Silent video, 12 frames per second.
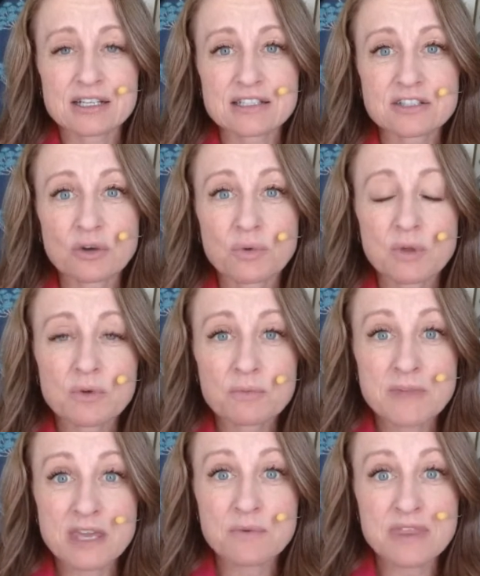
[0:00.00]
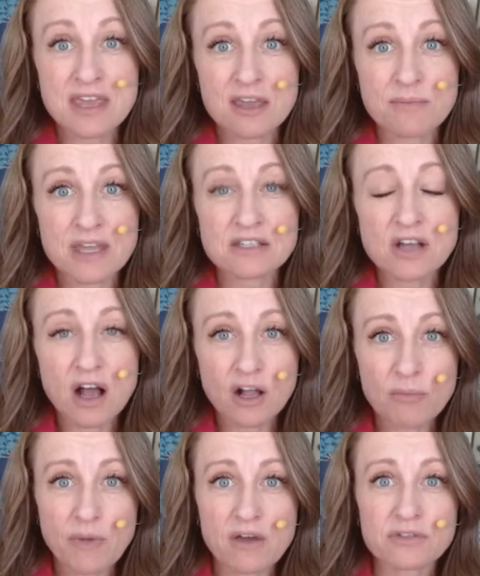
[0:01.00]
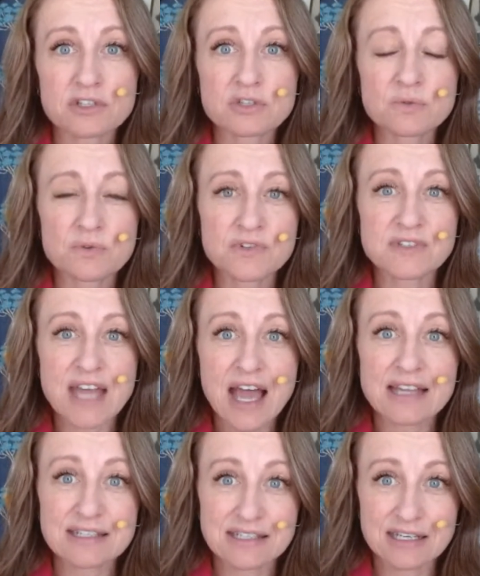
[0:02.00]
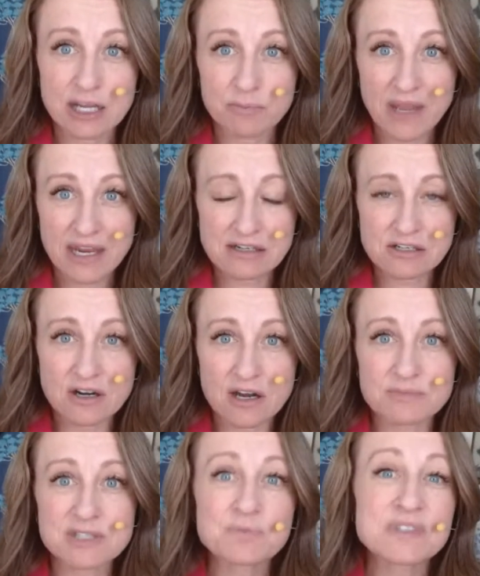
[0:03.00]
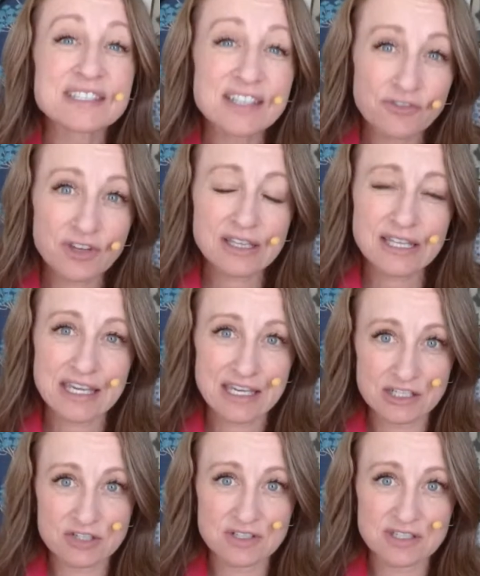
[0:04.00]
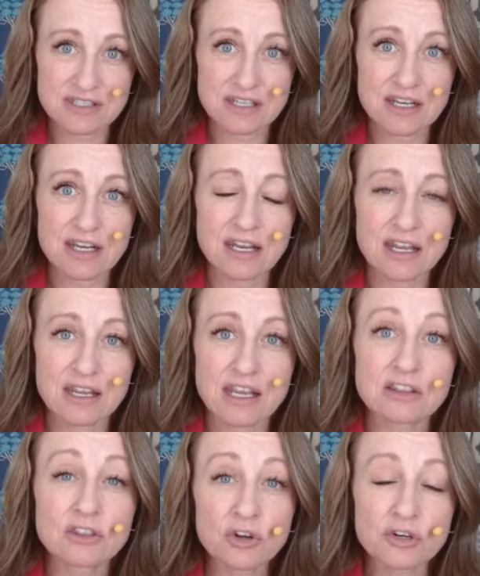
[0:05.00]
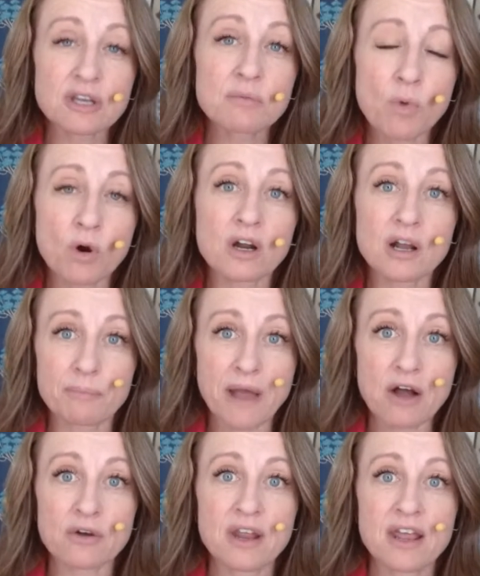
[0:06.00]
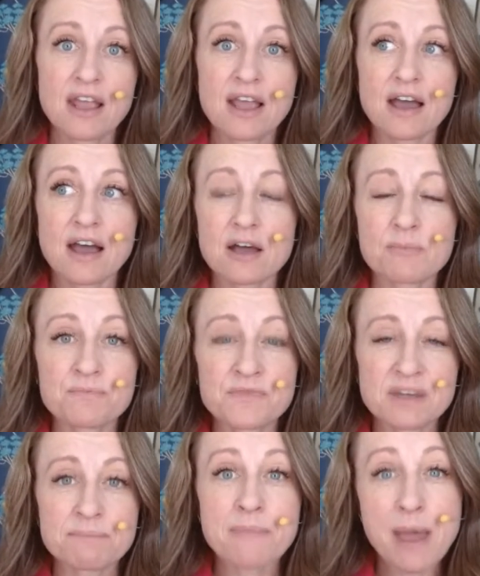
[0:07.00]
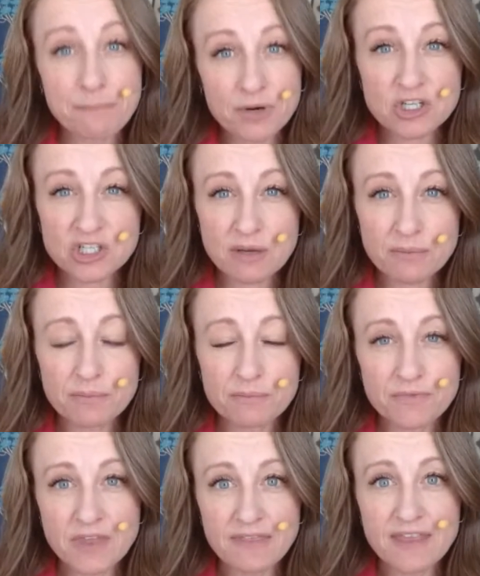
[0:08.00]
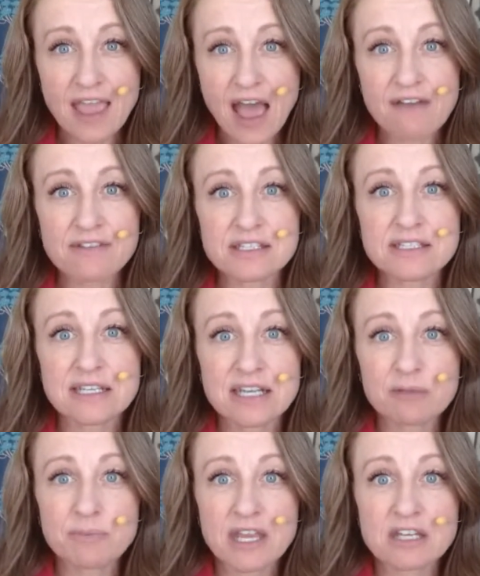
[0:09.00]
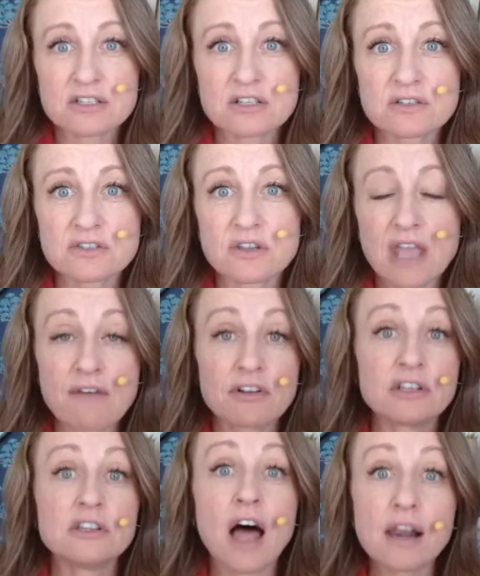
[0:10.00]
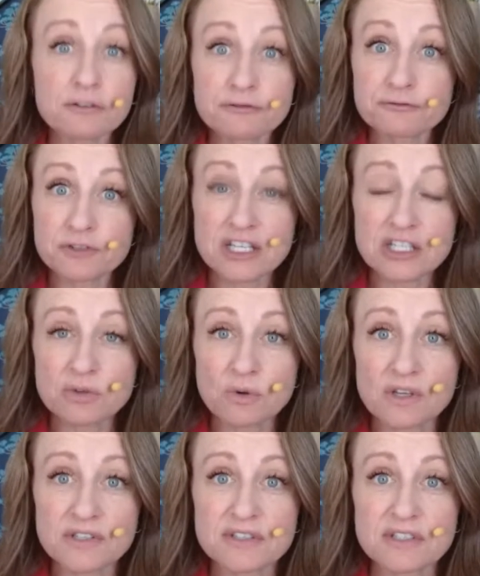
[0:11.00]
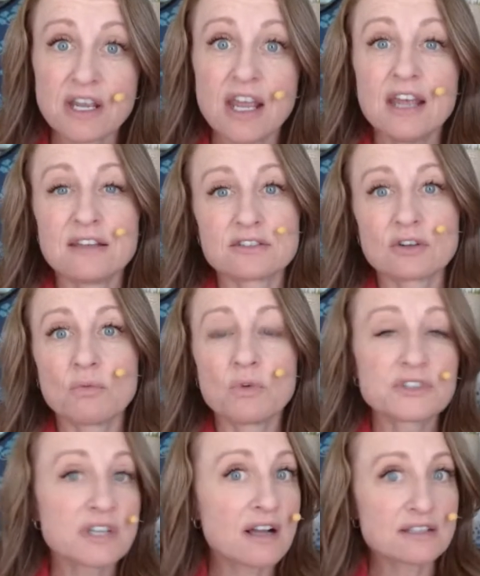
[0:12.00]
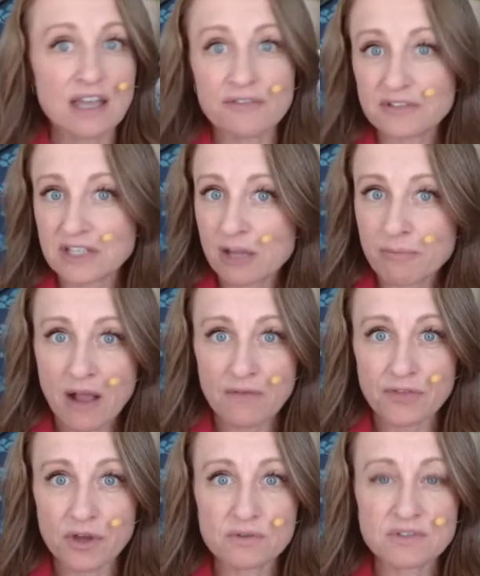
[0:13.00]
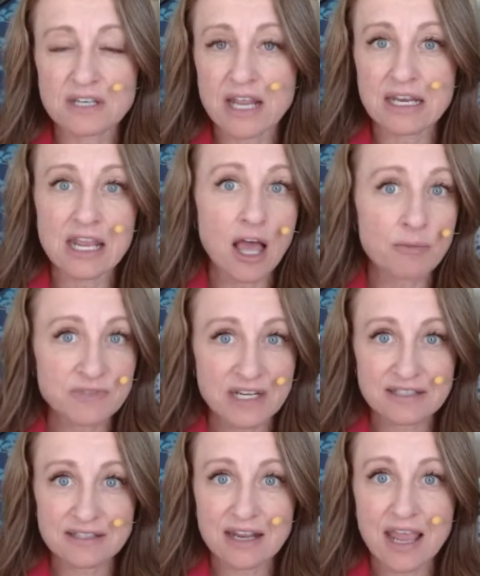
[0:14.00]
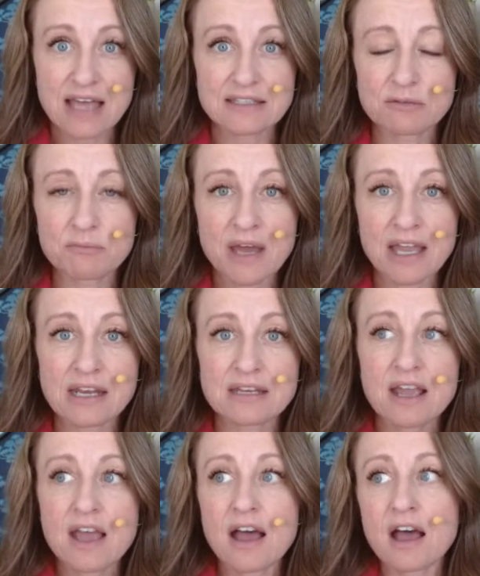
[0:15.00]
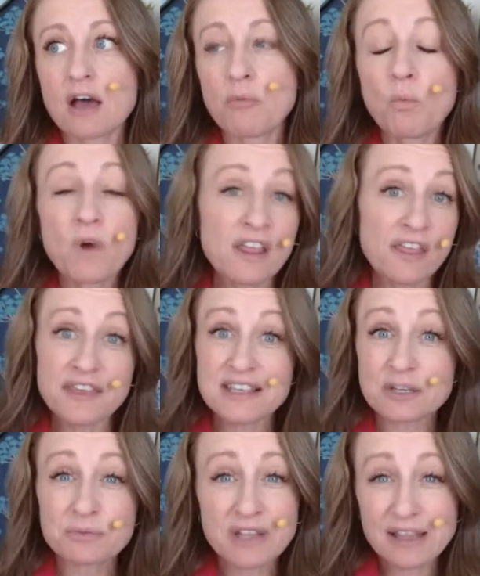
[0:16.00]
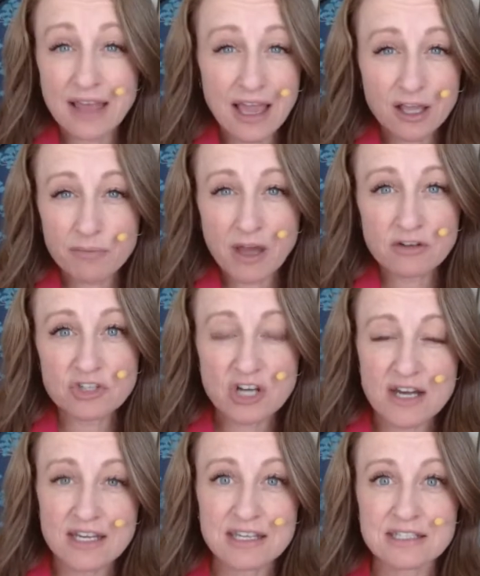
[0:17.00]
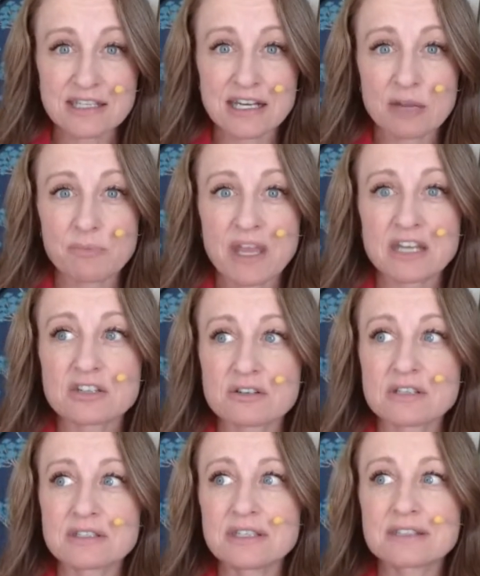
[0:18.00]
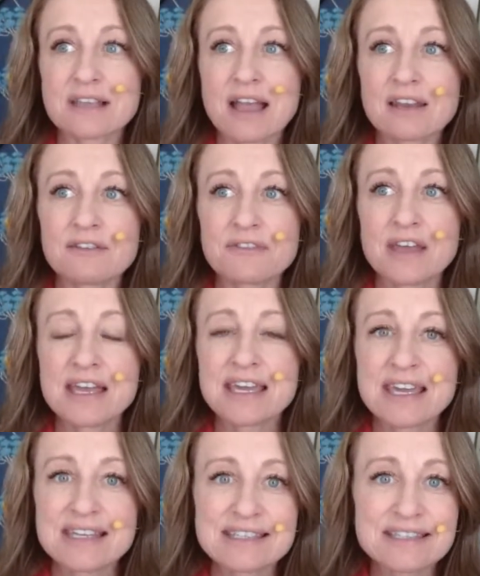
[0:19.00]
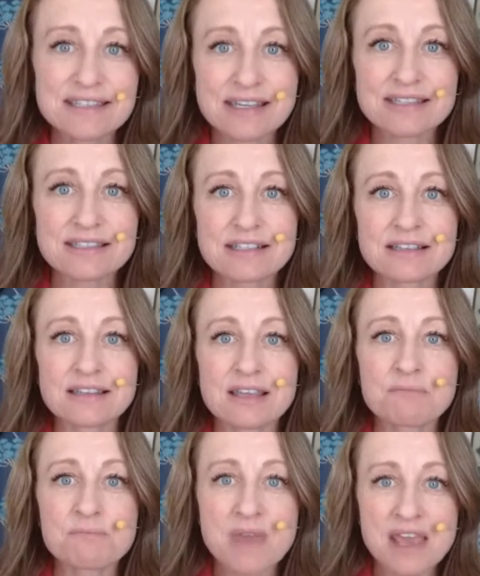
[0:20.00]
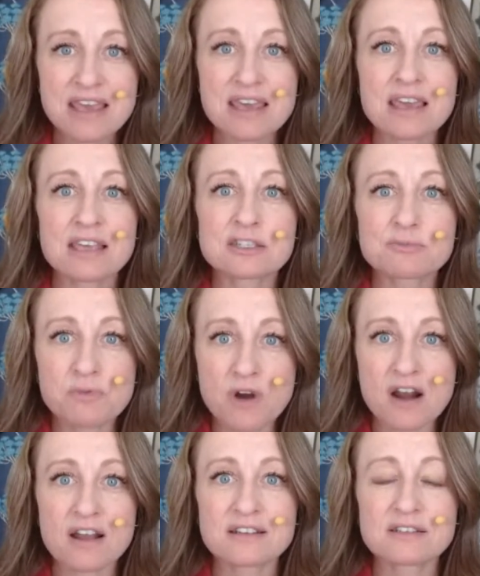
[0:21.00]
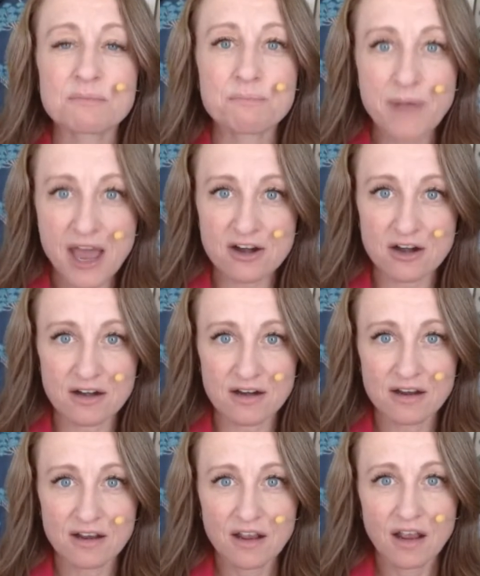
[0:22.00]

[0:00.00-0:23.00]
So we will meet with him and talk about the tools at DNA Painter. I'm specifically interested in learning more about the membership that they have at DNA Painter. So they have a lot of free tools. So we'll talk definitely about those and any updates that he has in mind. One of the things I really like about Johnny and DNA Painter is he's kind of consistently making his product better,